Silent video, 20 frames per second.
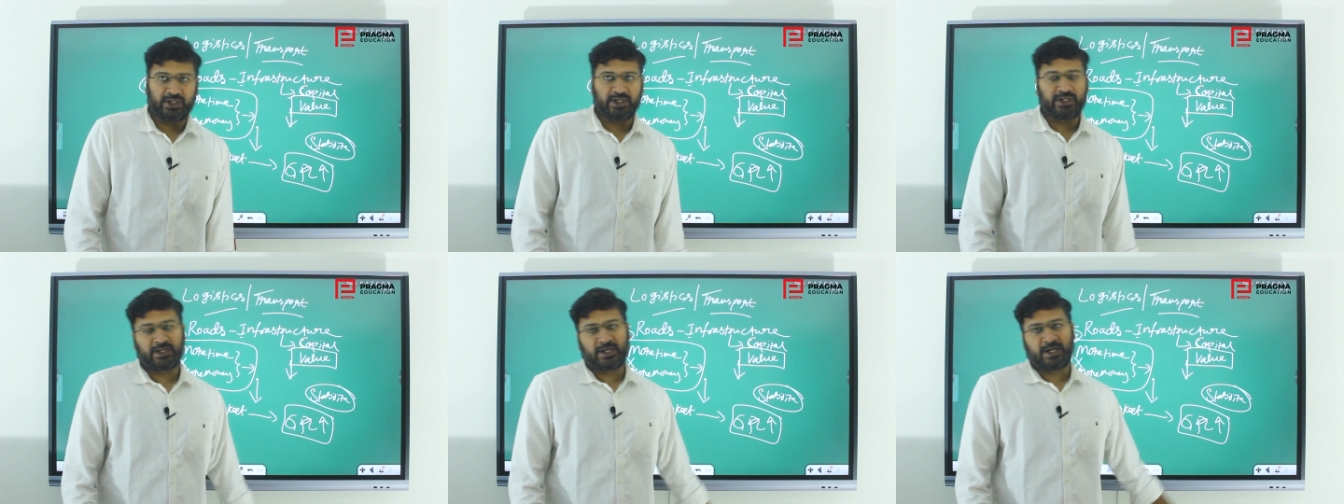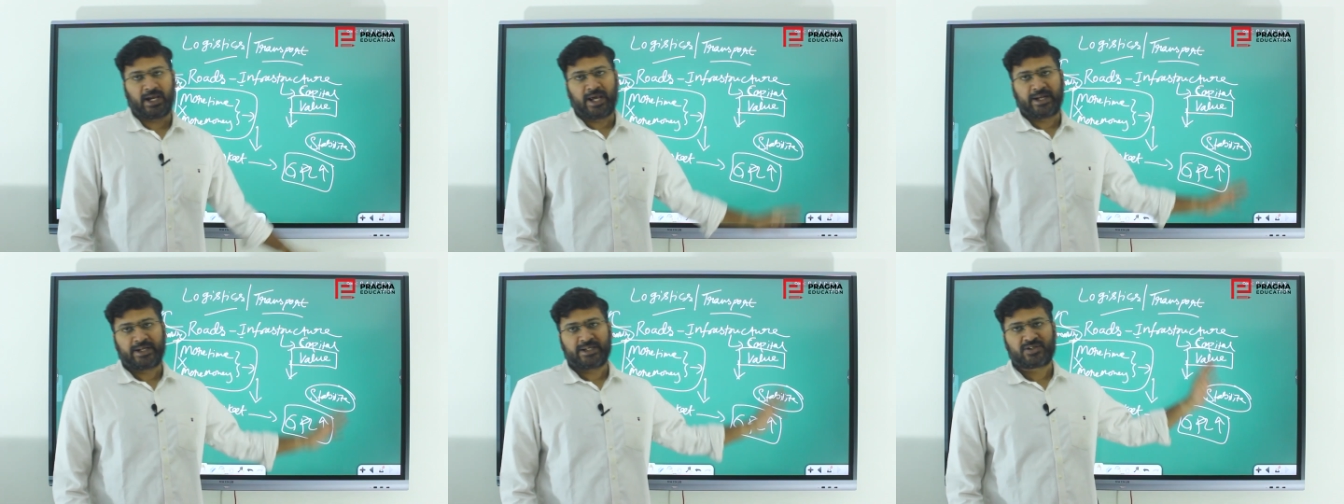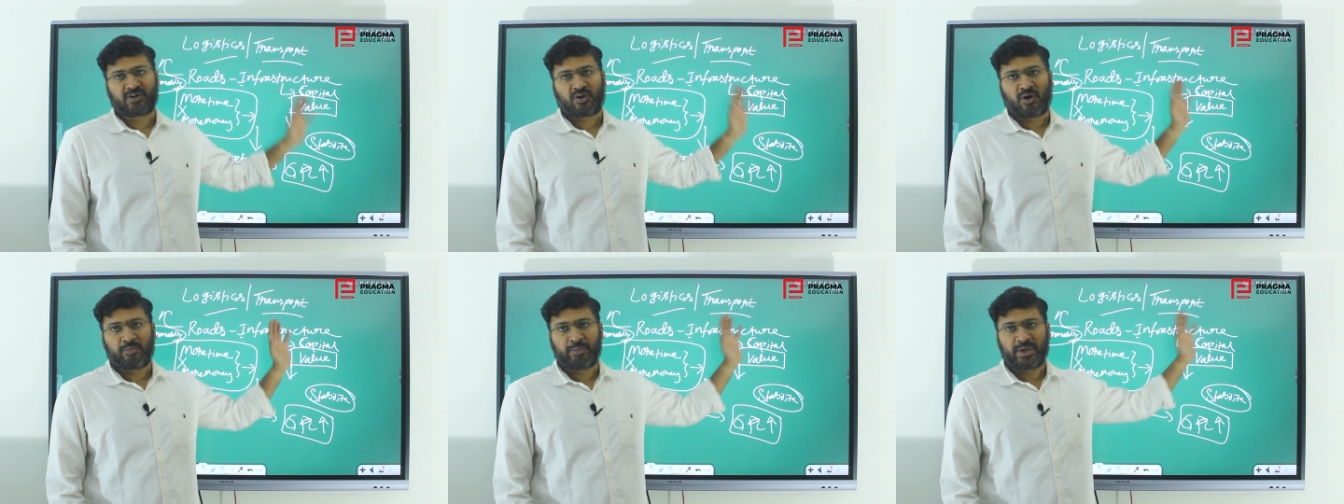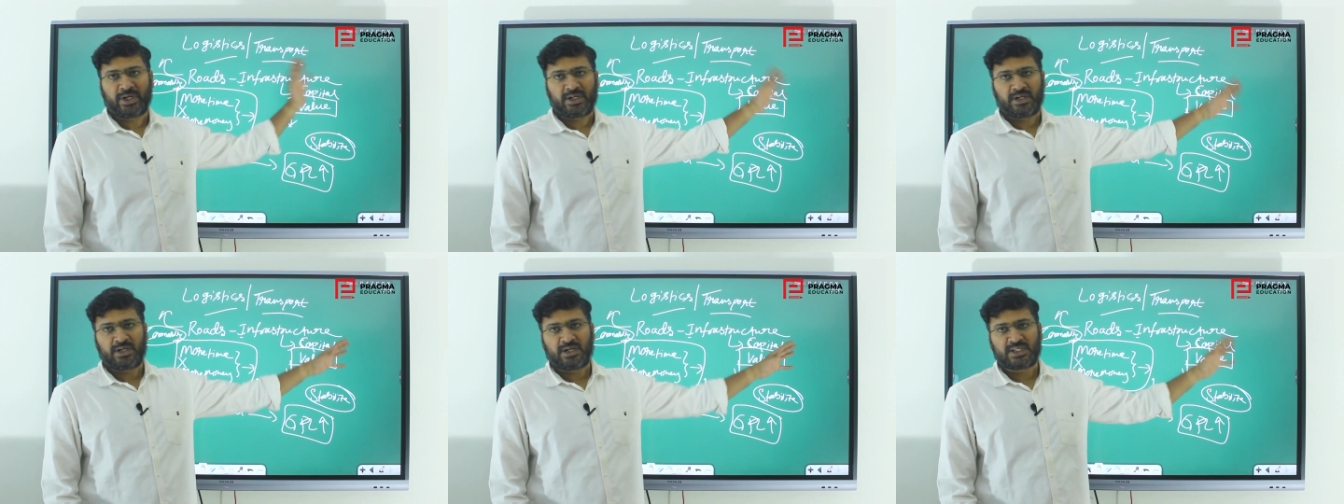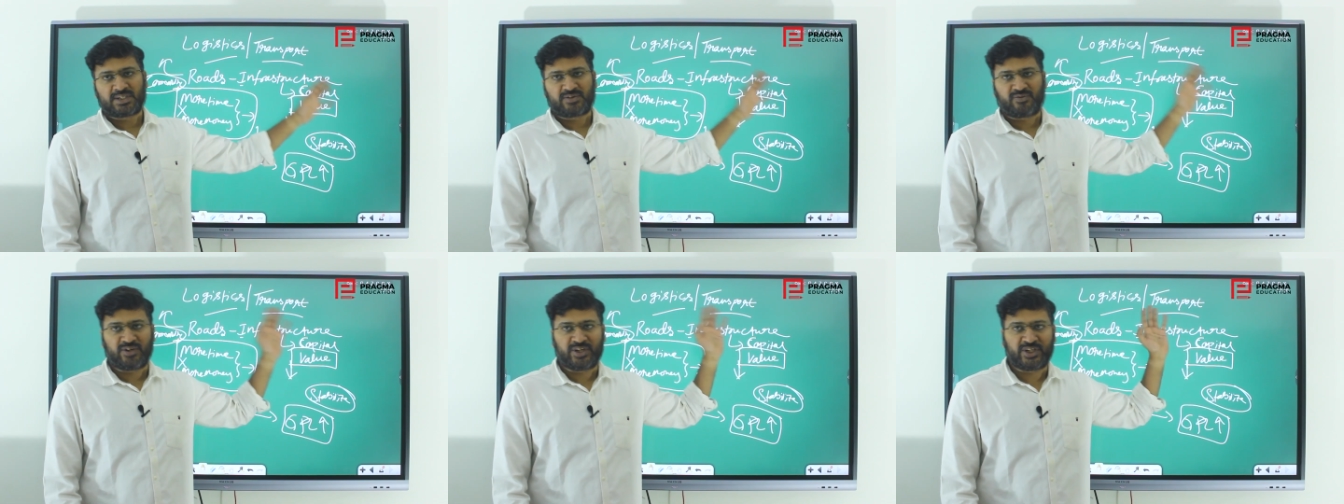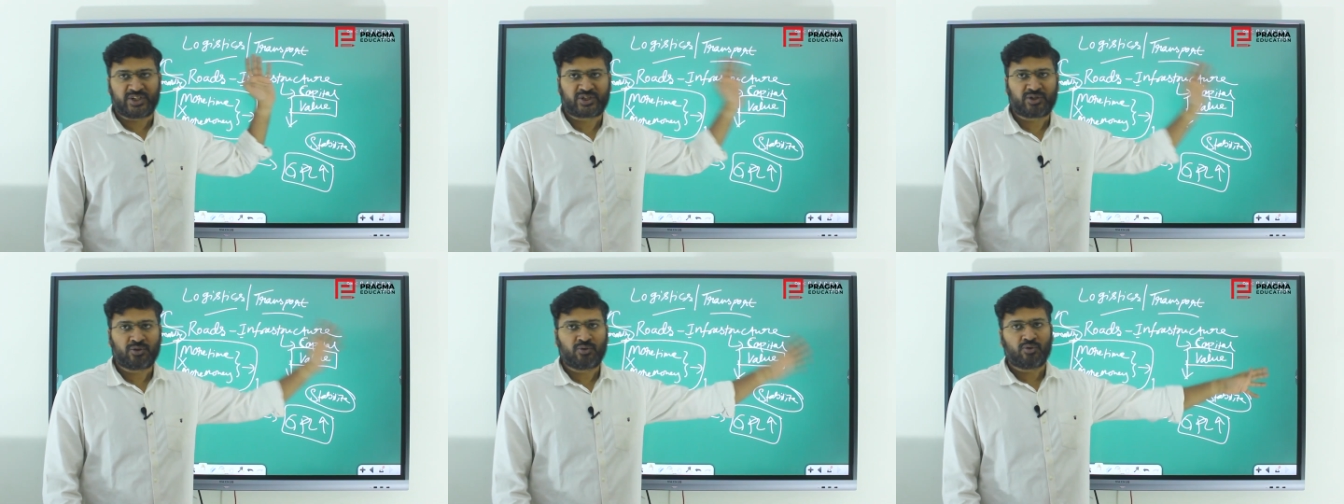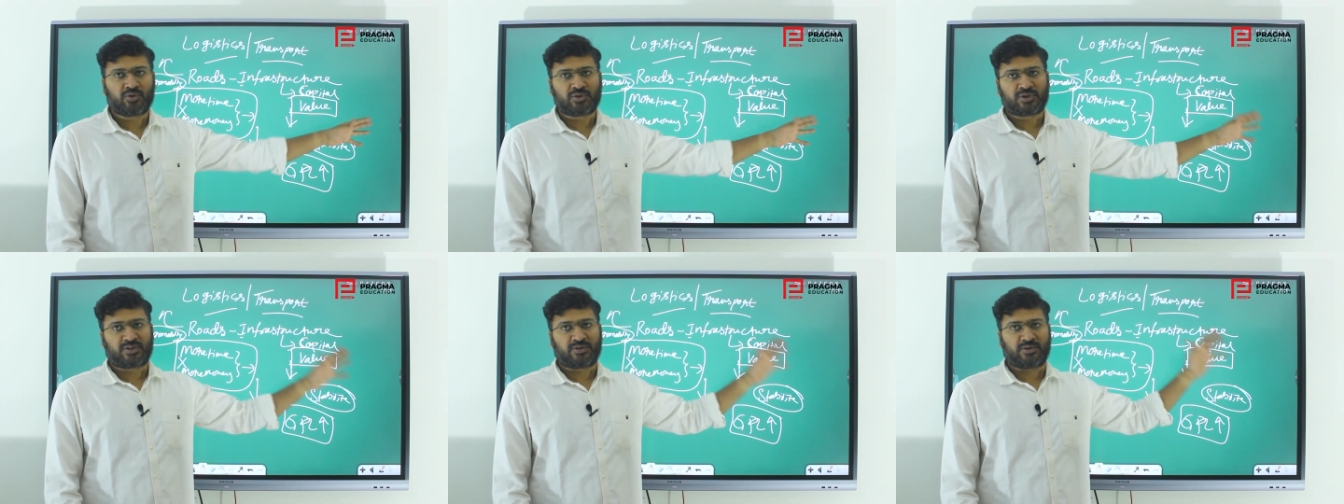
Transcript: it carries raw materials, finished goods,